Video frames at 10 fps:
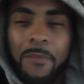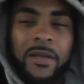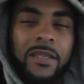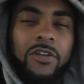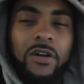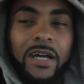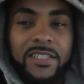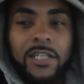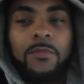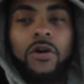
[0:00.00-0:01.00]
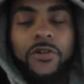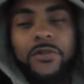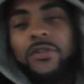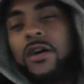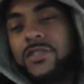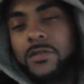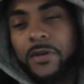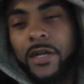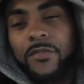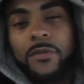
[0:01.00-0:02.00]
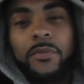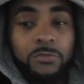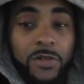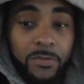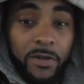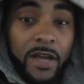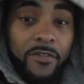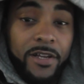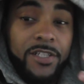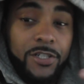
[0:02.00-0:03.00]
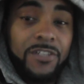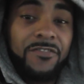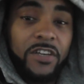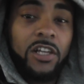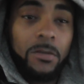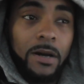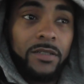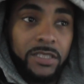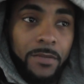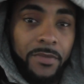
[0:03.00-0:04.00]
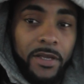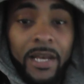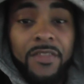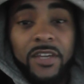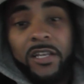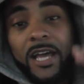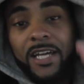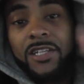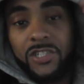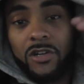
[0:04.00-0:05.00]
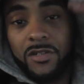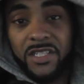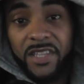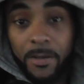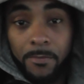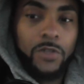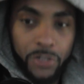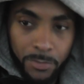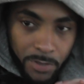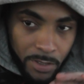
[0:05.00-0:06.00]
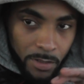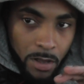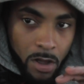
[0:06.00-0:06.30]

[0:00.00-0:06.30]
I mean, you don't got to tell them all your thoughts or whatever, but with whatever it is that you feel about something, anything that concerns them, you should be